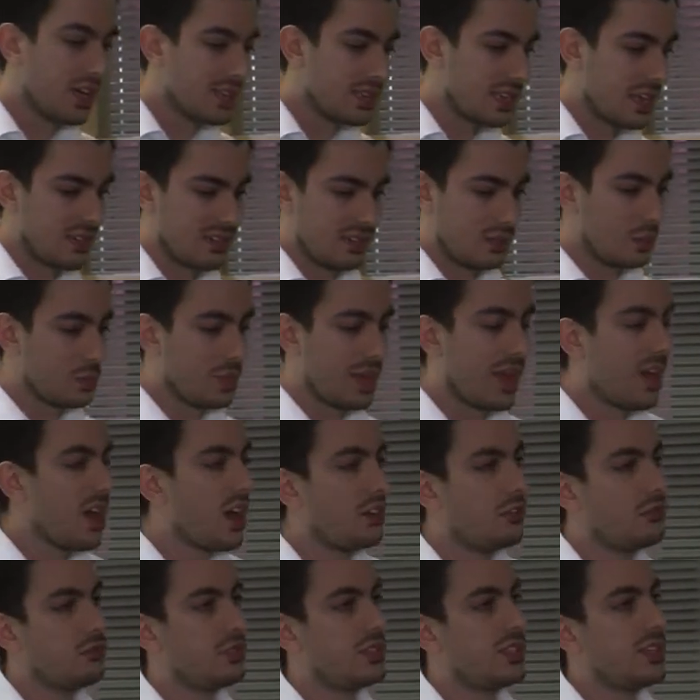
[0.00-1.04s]
at, I think, about
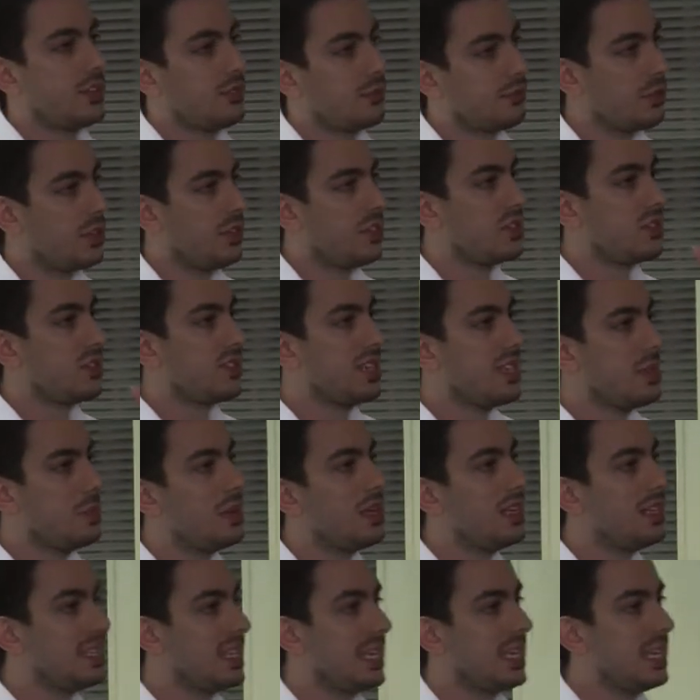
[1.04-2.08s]
100 different
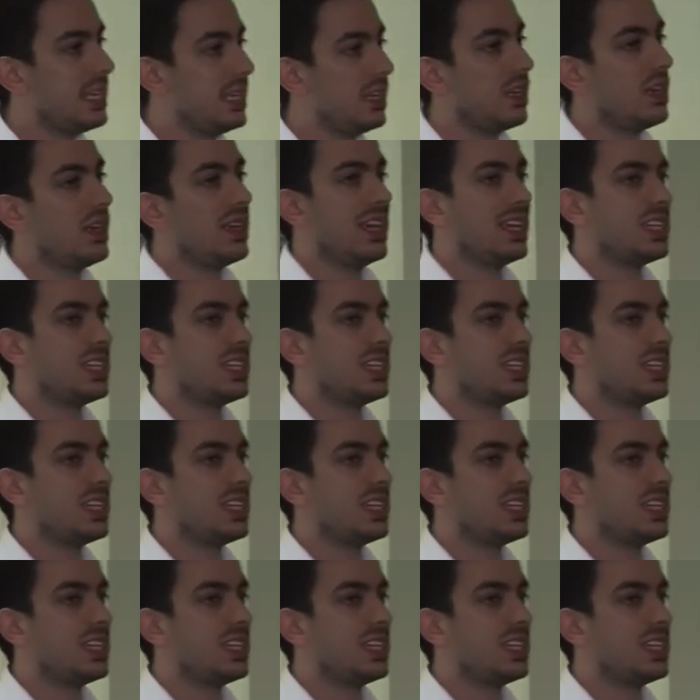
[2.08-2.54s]
CPD